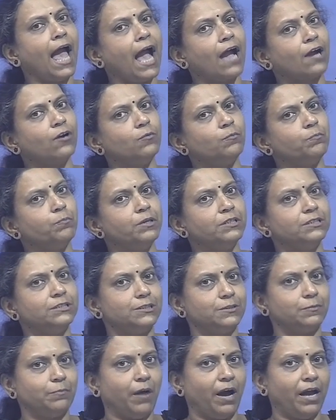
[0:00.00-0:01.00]

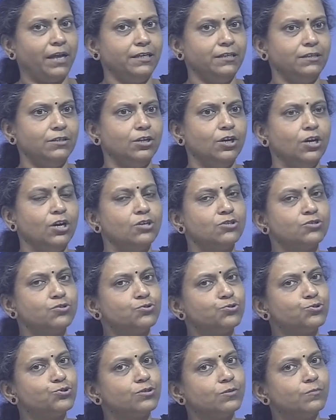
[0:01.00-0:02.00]
accompanied by
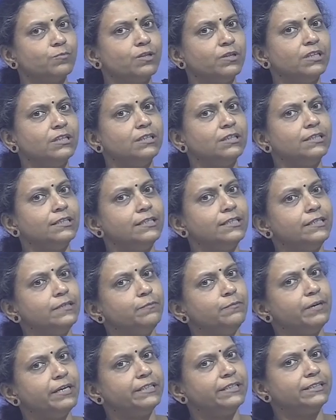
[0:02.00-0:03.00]
suitable
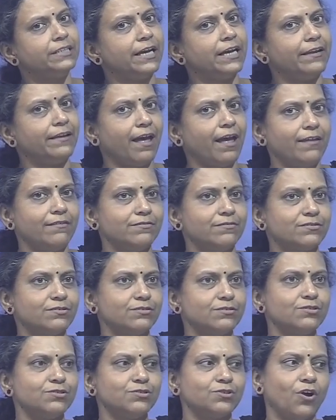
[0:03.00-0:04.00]
image
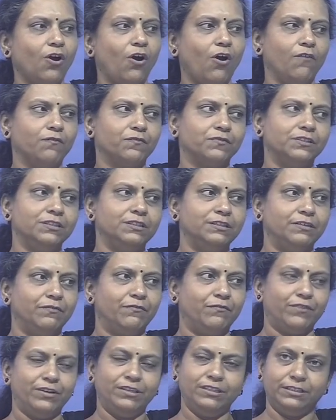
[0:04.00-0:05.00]
analysis of the
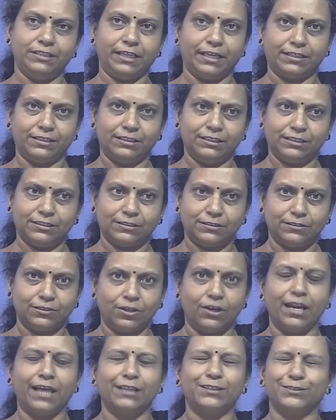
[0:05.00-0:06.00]
different techniques
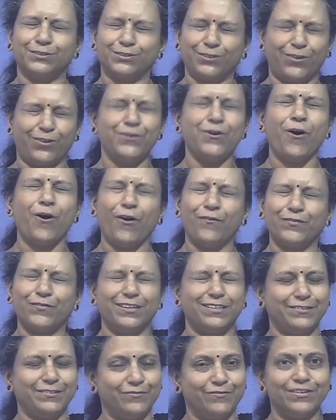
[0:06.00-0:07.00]
rather sorry of
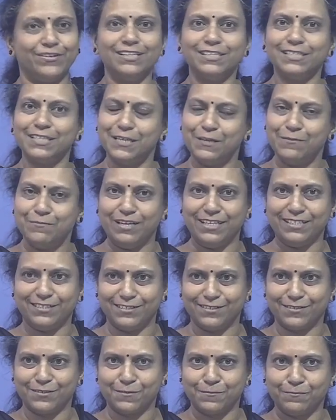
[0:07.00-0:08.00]
the different
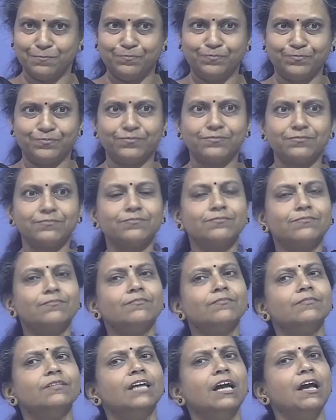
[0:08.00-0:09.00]
images.
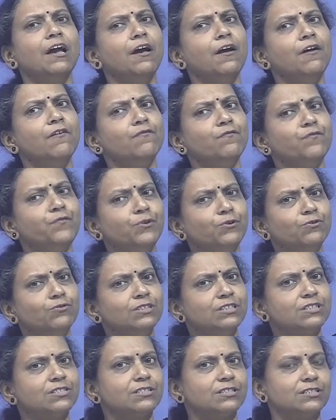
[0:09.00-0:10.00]
Few
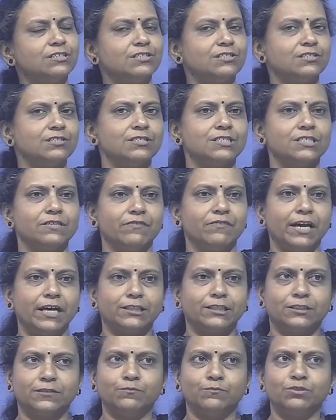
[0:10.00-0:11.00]
researchers have
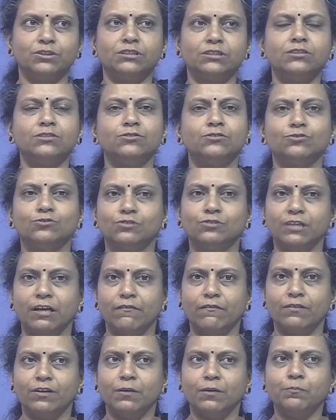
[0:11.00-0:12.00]
attempted to
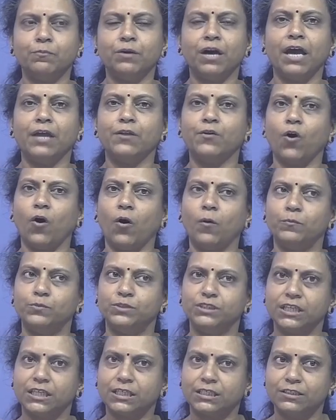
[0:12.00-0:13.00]
develop an
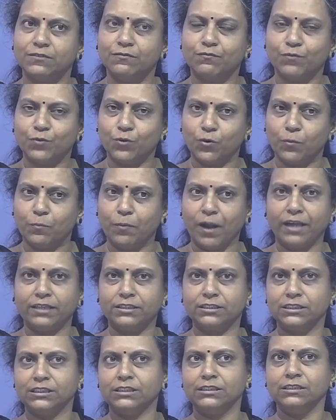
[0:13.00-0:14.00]
objective flow
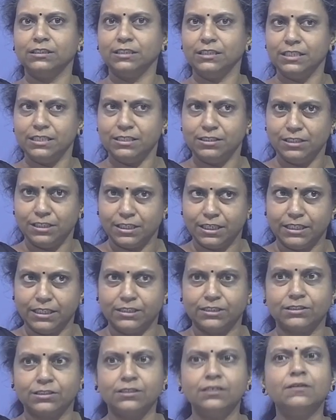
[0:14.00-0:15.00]
pattern
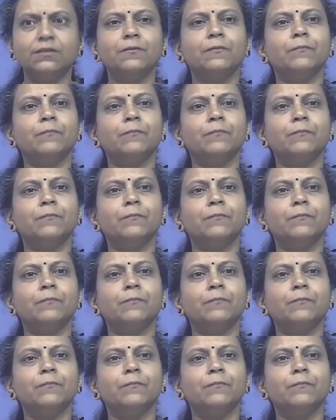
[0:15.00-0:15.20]
indicator